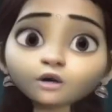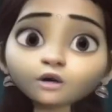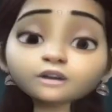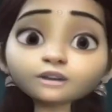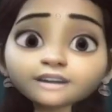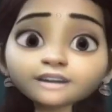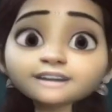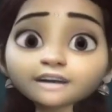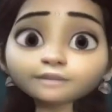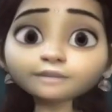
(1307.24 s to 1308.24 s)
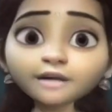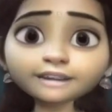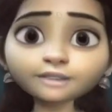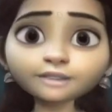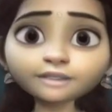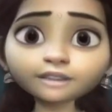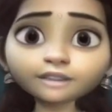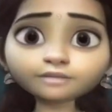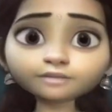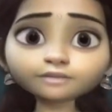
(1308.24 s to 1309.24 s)
also tests time management.
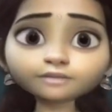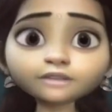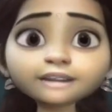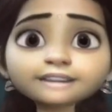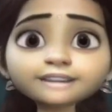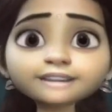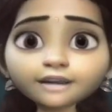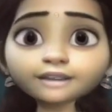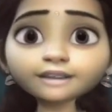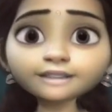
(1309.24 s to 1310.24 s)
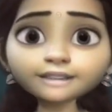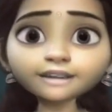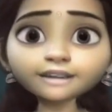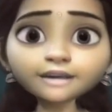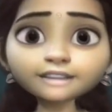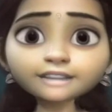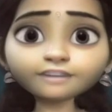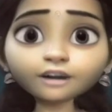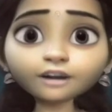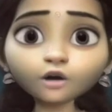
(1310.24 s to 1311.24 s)
GRE doesn't ask for
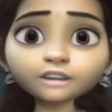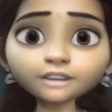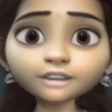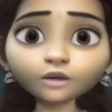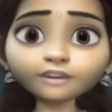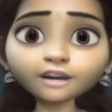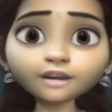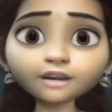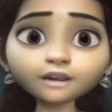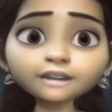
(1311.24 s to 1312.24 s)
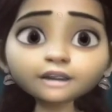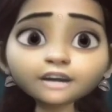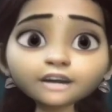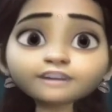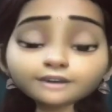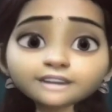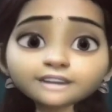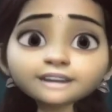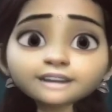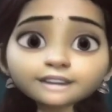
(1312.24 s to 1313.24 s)
long solving. If
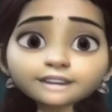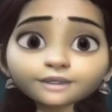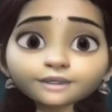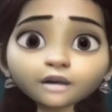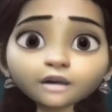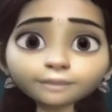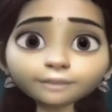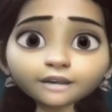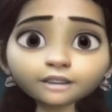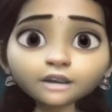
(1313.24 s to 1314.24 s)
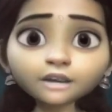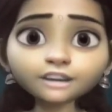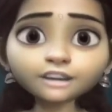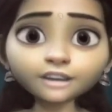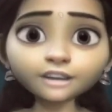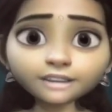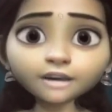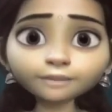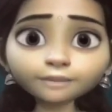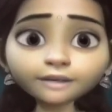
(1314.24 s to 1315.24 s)
questions ask you to compare, just
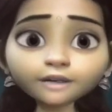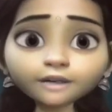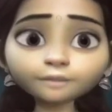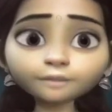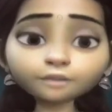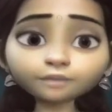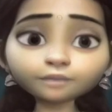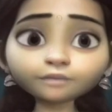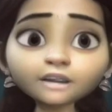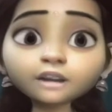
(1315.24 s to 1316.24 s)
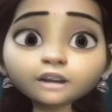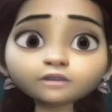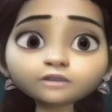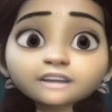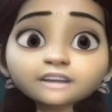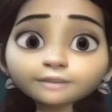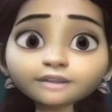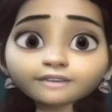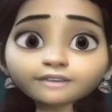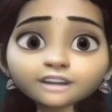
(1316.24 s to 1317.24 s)
compare. Skip the
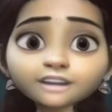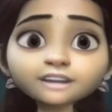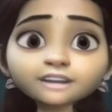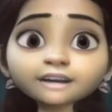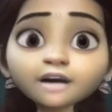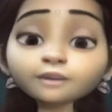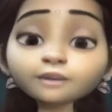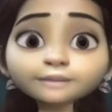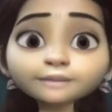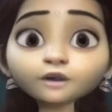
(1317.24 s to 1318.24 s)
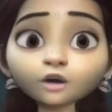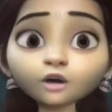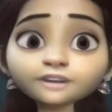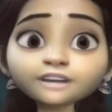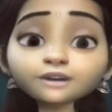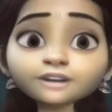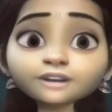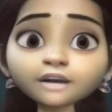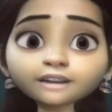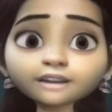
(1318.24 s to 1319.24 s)
questions that have multiple options to
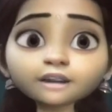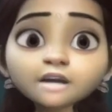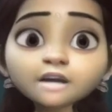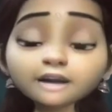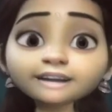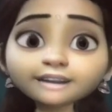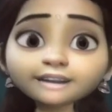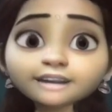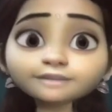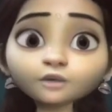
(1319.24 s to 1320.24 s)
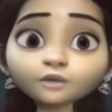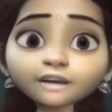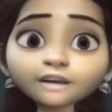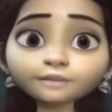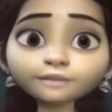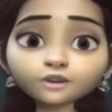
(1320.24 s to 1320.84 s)
select. It takes more time to